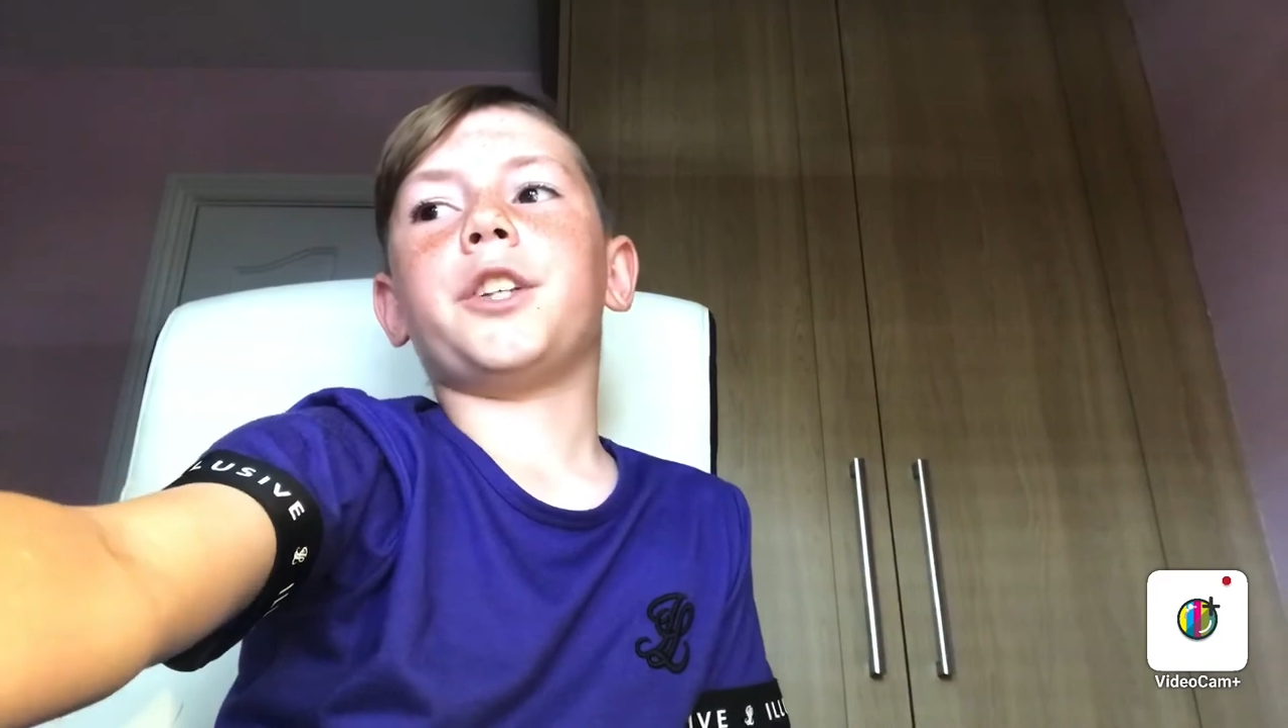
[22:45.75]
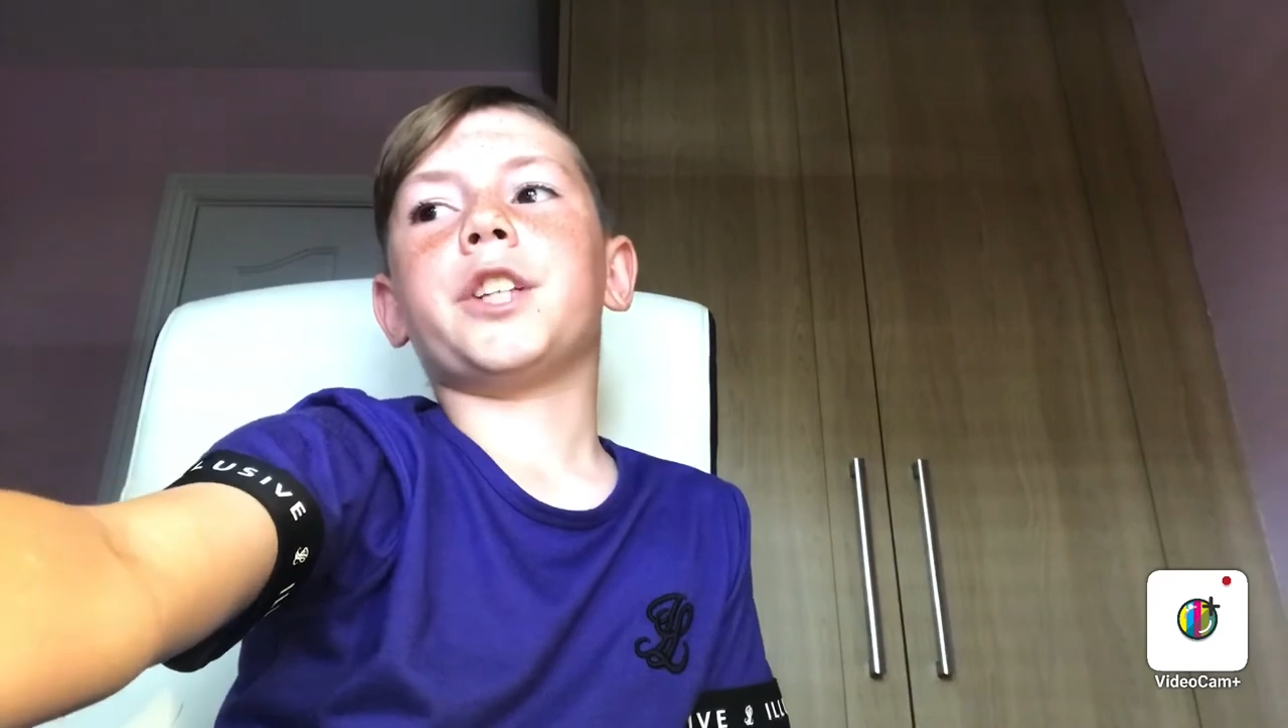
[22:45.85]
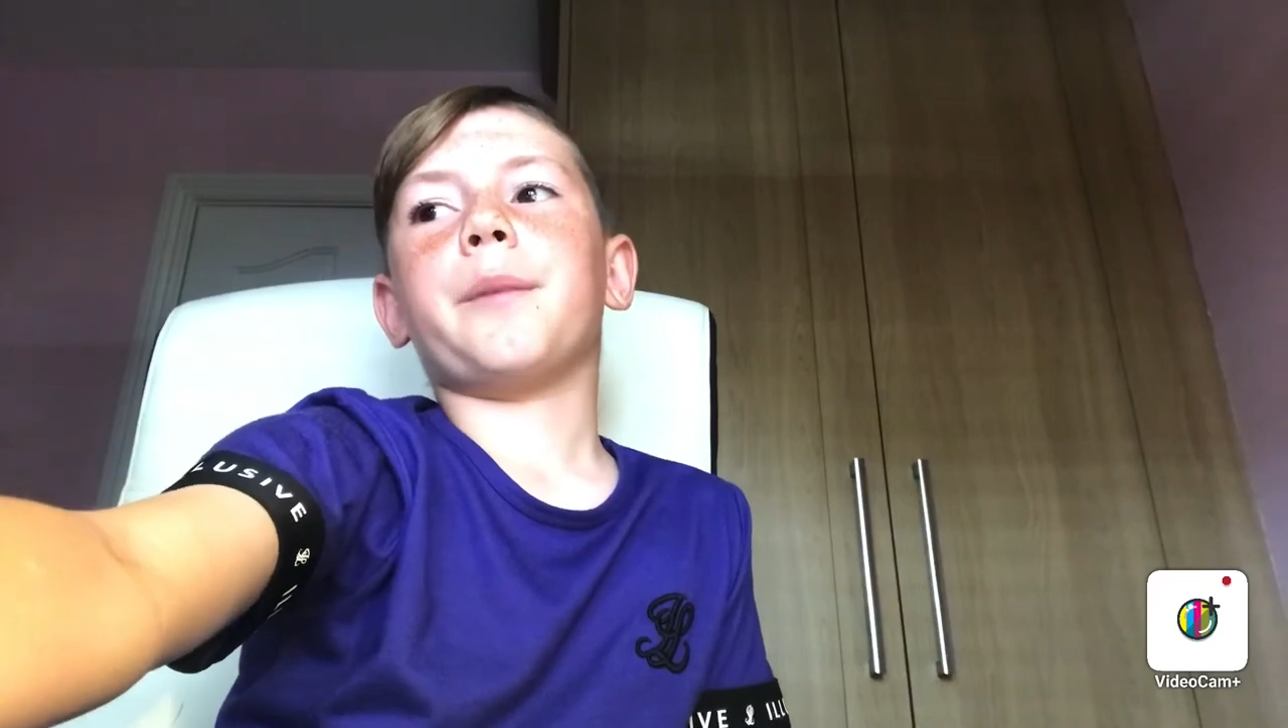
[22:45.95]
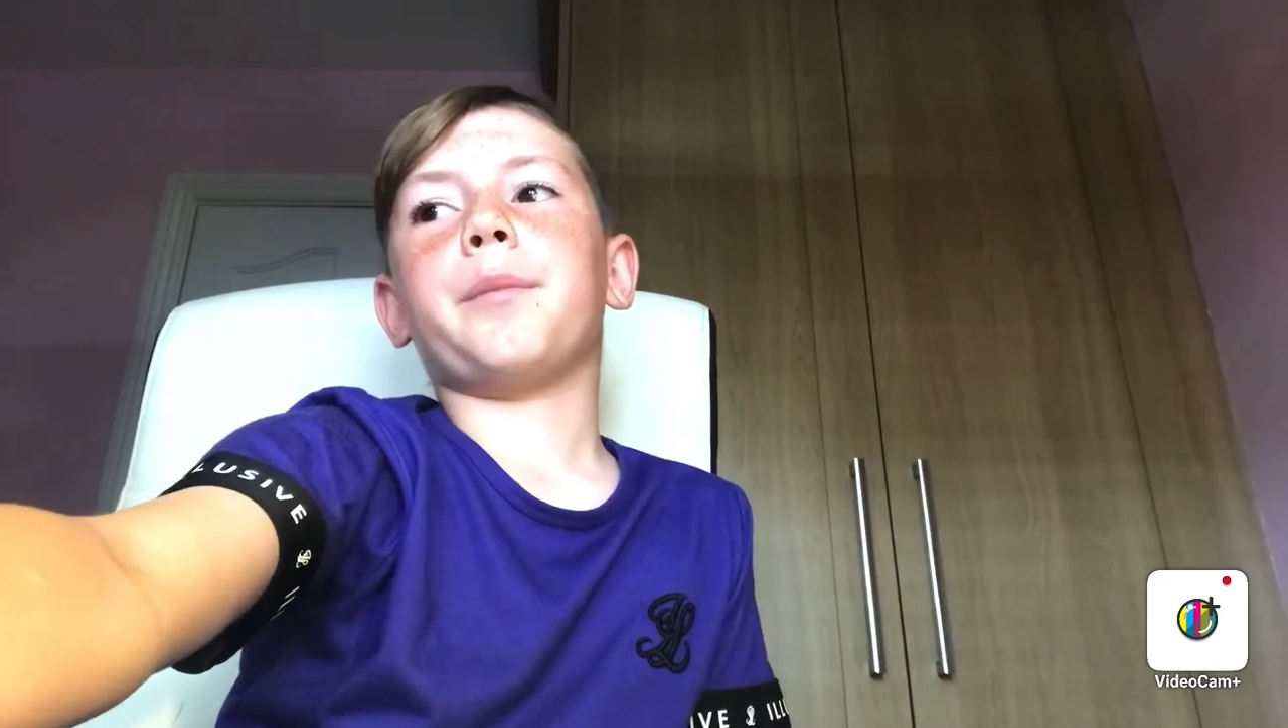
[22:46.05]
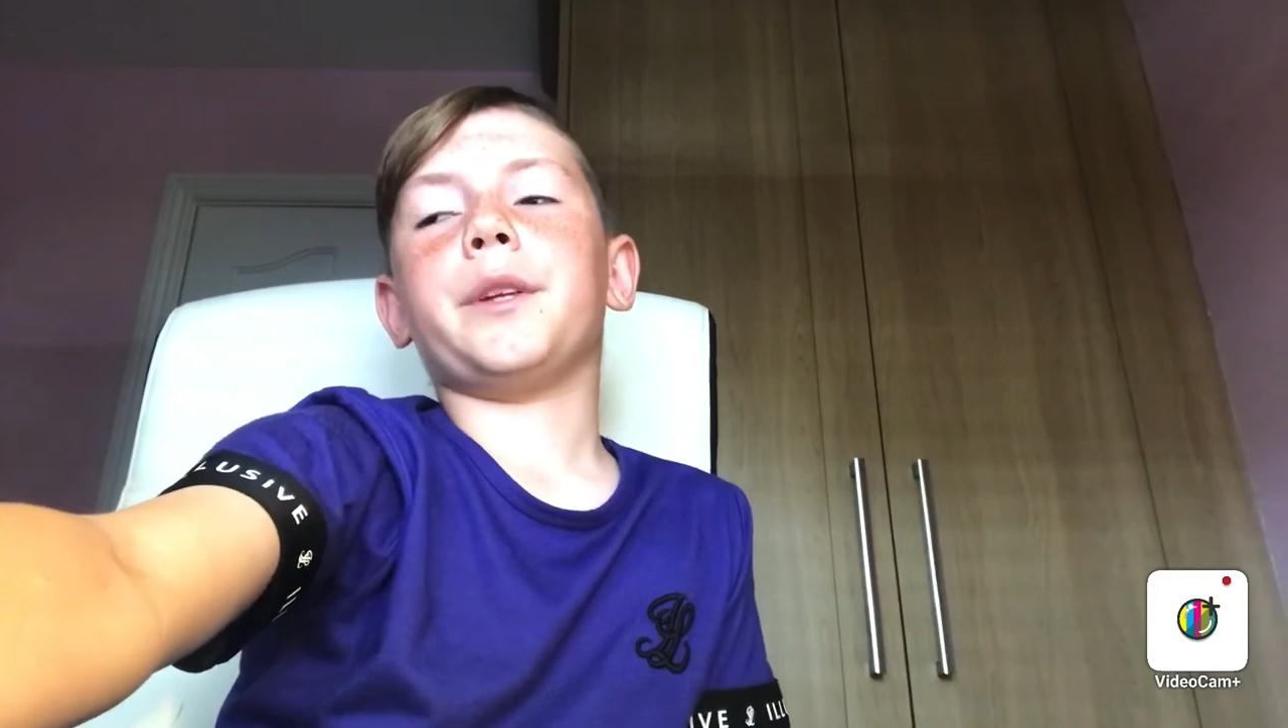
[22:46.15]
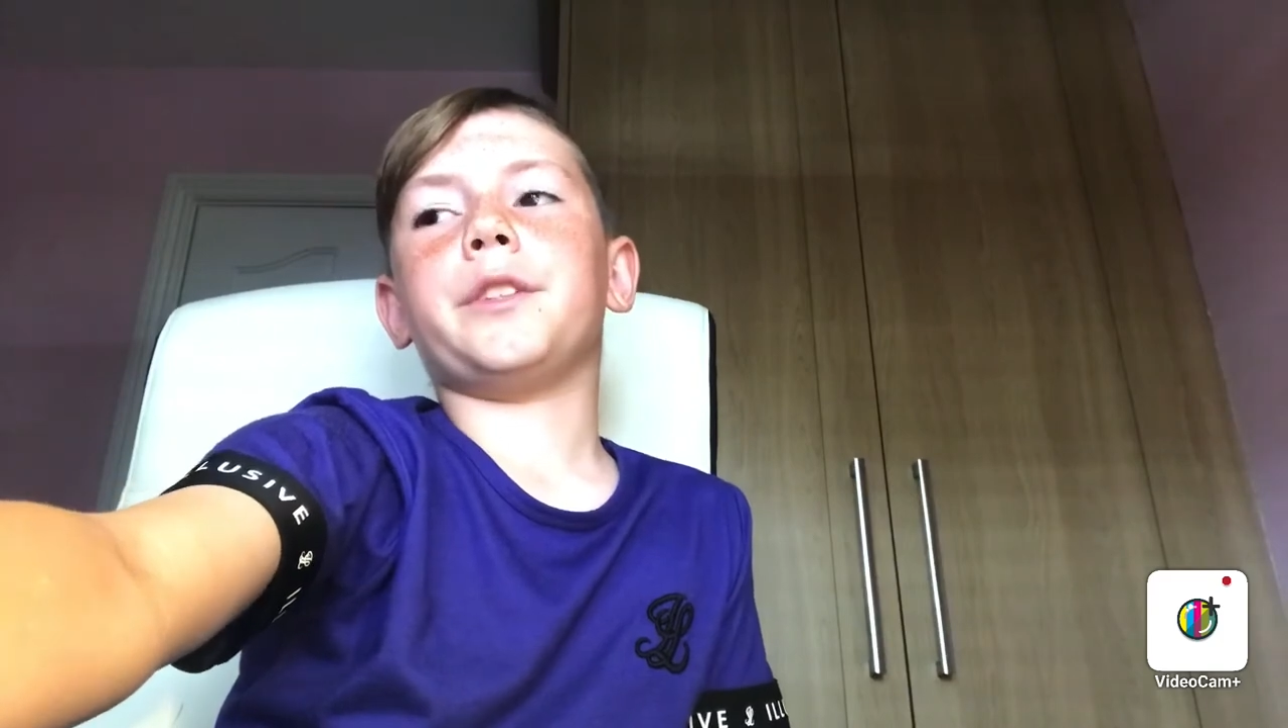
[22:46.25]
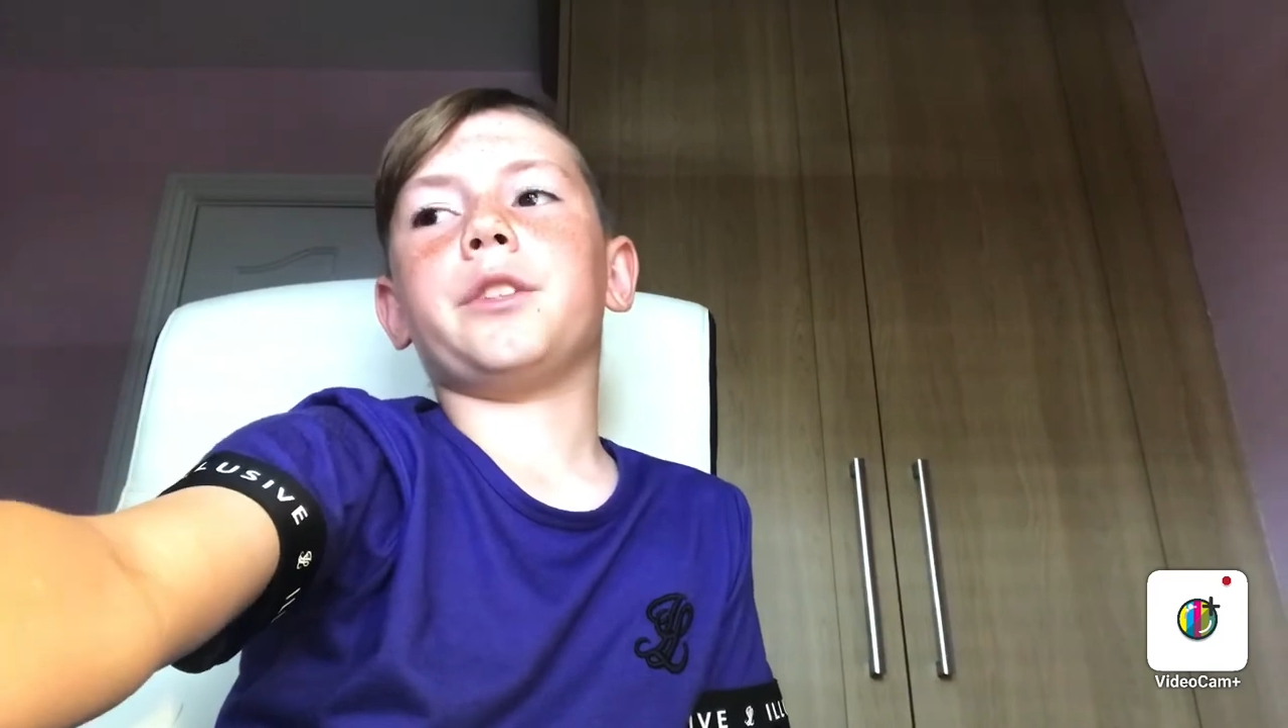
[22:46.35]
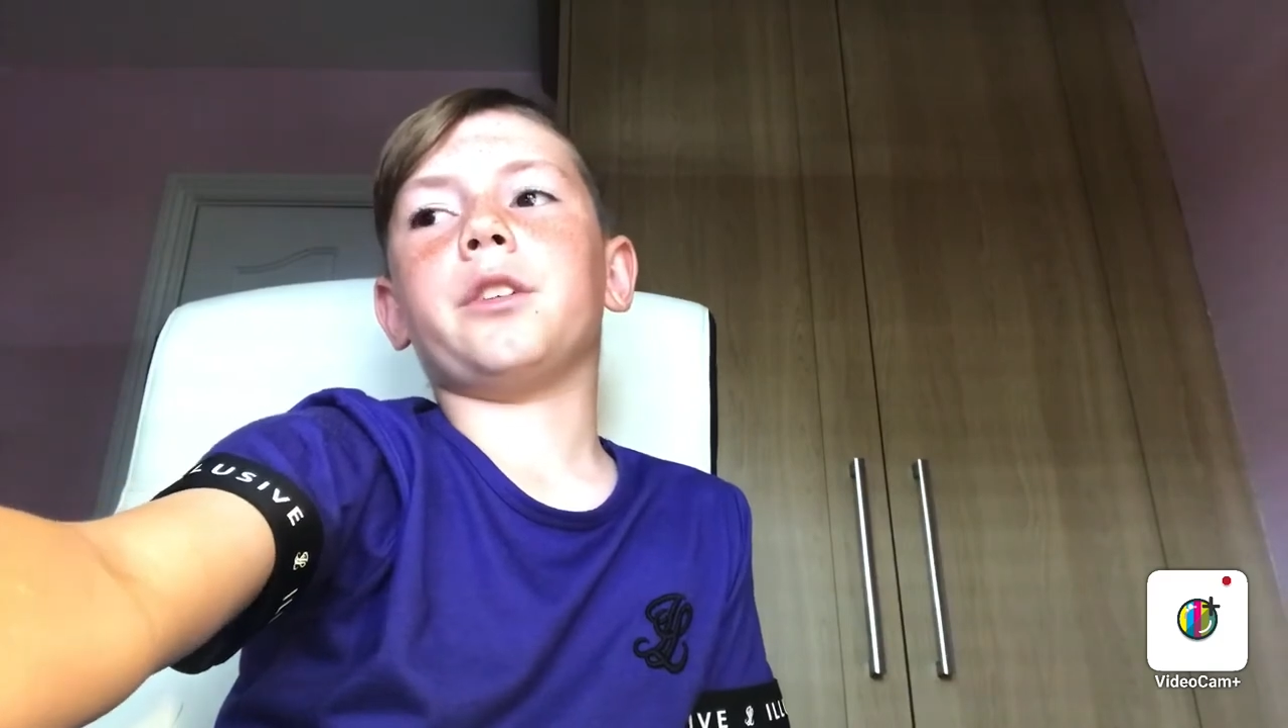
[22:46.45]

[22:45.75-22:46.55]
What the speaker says: champions,